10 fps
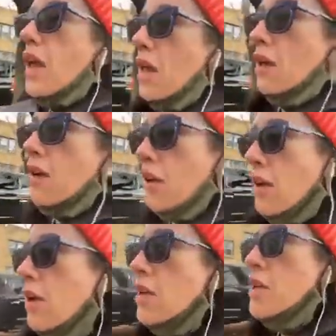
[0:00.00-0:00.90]
and
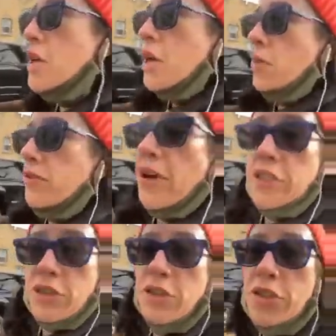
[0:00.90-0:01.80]

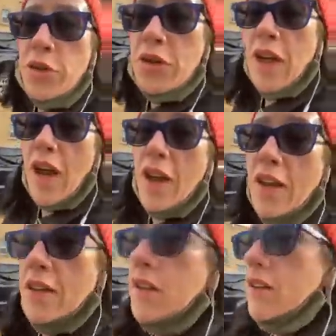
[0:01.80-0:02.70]
researching architecture
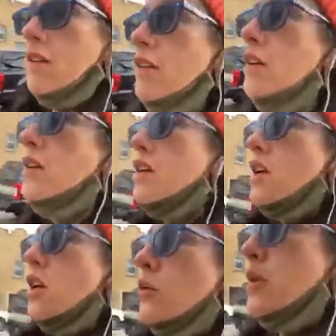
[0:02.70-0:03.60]
and history and
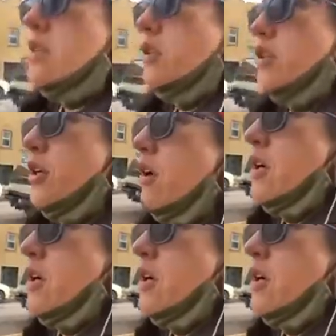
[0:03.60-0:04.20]
everything is that